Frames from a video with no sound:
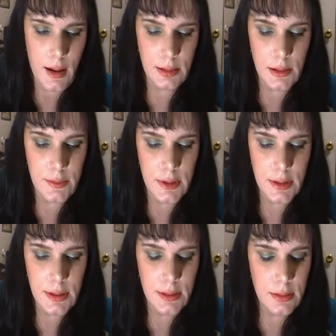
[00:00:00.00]
I love
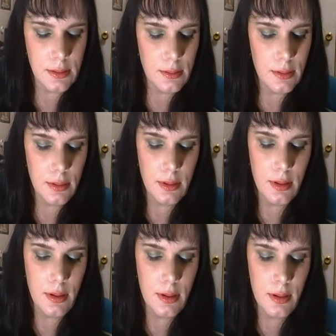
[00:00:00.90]
this
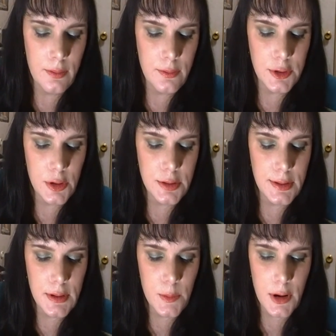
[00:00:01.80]
during
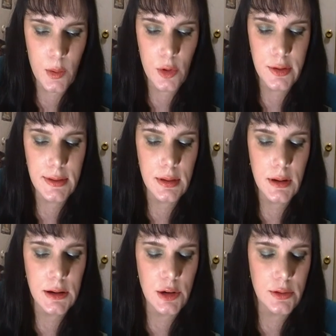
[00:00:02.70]
the summer. I wear this a
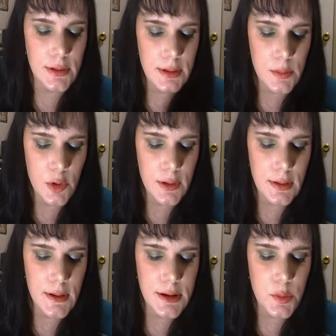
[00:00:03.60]
lot during the summer
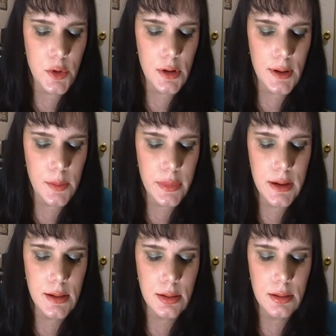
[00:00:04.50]
because I like to wear a lot of
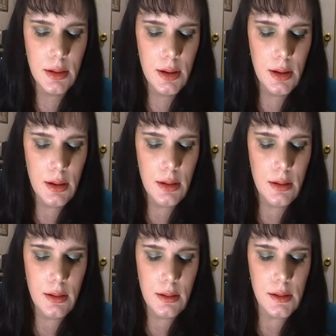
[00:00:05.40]
pinks
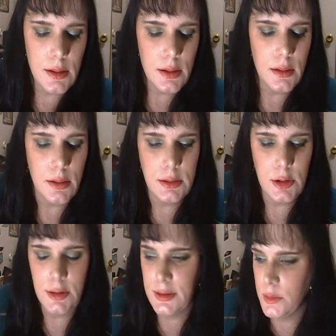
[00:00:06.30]

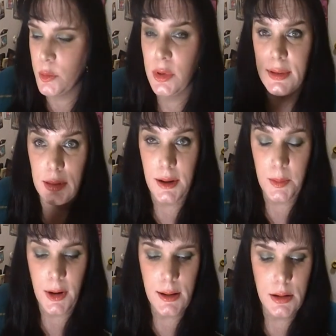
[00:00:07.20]
during the summer, plus a
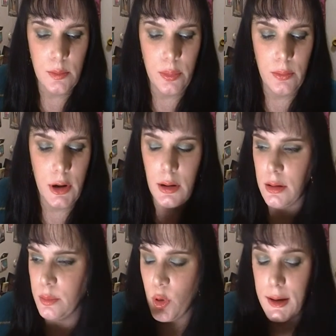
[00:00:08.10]
lot of black,
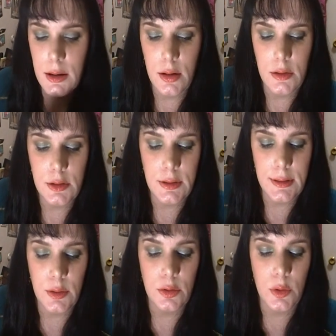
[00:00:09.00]
bright colors
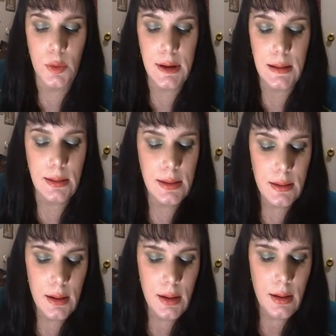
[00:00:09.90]
like those
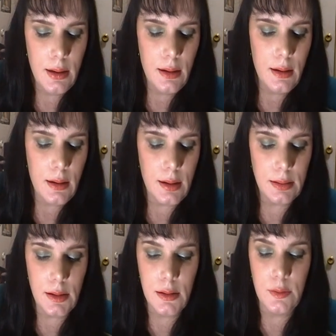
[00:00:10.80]
greens. I
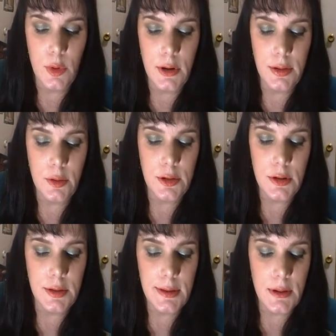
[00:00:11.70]
love wearing those
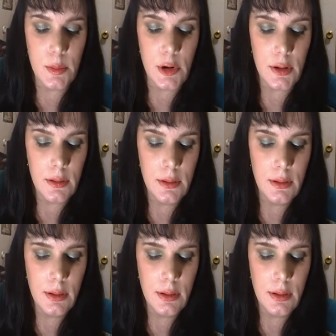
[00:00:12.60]
during the summer.